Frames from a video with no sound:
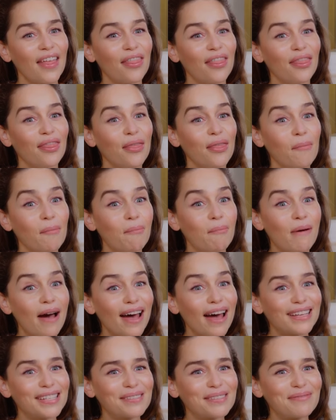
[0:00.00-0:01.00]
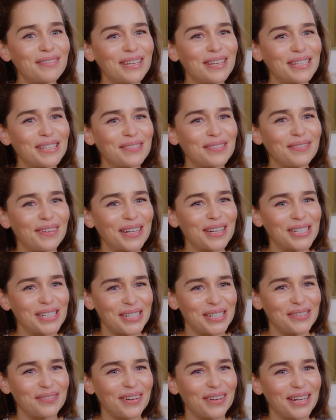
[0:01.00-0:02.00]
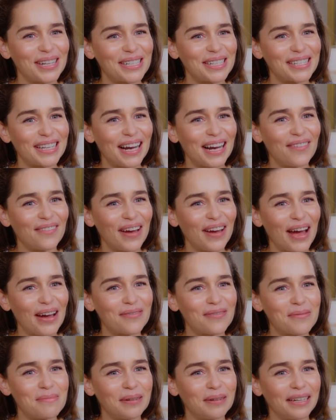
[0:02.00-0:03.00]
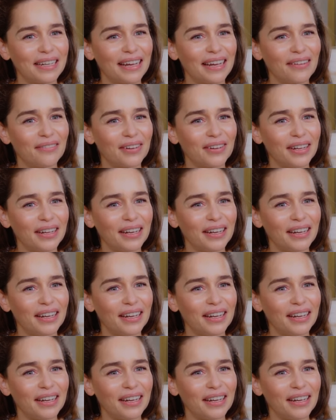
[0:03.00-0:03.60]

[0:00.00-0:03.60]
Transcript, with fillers: The best piece of fashion advice I've ever been given: